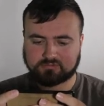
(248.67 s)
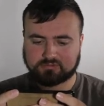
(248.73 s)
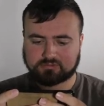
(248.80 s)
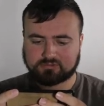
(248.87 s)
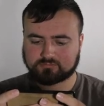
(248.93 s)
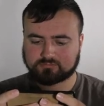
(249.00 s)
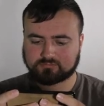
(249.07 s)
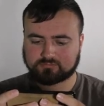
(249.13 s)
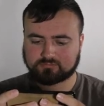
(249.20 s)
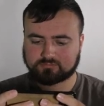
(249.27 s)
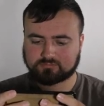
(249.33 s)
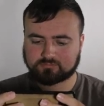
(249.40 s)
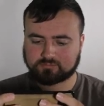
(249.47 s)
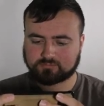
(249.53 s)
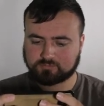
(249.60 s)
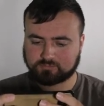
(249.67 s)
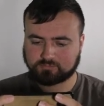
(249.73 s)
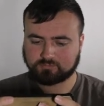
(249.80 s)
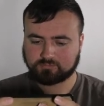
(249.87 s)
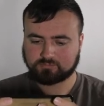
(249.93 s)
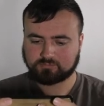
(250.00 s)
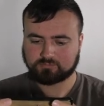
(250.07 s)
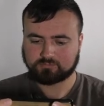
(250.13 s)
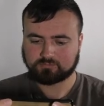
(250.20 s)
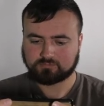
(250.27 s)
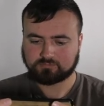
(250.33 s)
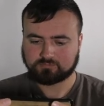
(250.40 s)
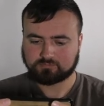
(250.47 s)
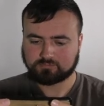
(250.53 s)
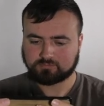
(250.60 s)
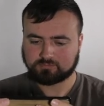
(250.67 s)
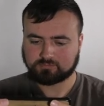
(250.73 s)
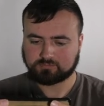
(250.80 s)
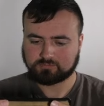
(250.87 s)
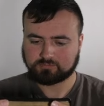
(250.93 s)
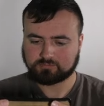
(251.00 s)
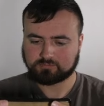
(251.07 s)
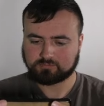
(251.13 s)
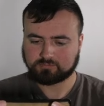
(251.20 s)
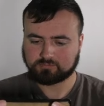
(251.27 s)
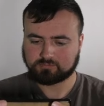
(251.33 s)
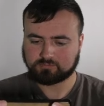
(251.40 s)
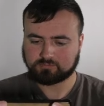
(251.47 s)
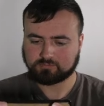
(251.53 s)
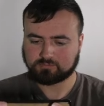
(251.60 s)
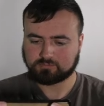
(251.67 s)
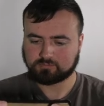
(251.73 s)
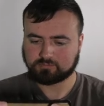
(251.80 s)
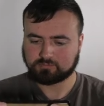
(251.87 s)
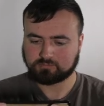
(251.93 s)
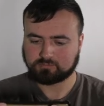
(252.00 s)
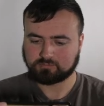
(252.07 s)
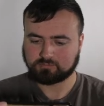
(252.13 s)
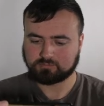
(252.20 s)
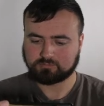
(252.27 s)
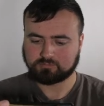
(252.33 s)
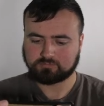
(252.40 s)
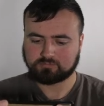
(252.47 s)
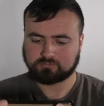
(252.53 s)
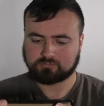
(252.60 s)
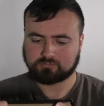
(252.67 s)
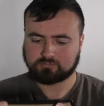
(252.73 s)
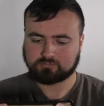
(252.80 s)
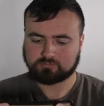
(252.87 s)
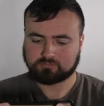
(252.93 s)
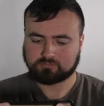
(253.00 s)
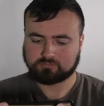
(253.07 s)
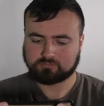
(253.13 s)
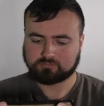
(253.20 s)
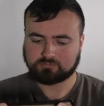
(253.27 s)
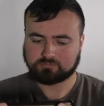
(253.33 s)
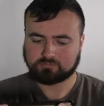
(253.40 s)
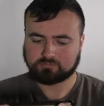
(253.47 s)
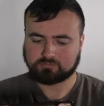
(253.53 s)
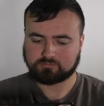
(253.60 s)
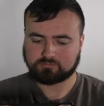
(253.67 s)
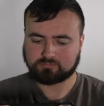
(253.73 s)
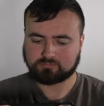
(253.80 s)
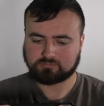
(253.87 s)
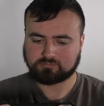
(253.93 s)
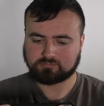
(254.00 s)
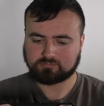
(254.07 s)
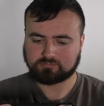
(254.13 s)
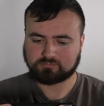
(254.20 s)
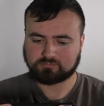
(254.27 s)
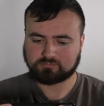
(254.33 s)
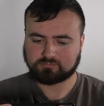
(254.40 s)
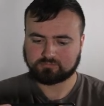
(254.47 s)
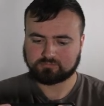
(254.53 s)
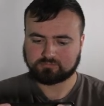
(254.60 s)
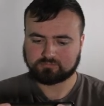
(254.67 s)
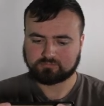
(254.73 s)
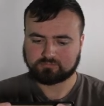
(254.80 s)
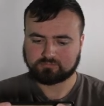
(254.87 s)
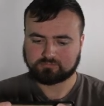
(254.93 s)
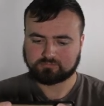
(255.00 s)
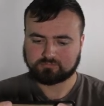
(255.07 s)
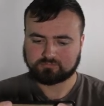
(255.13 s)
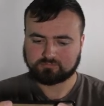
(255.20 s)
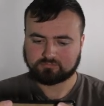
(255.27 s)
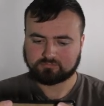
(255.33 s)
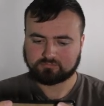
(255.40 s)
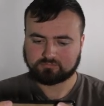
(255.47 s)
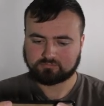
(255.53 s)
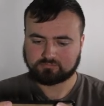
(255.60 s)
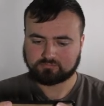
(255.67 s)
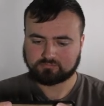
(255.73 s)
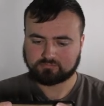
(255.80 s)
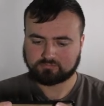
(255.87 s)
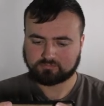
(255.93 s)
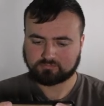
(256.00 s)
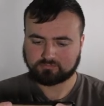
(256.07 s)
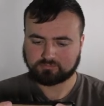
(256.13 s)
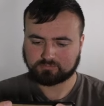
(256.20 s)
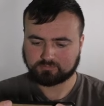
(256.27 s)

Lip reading: Nobody speaks.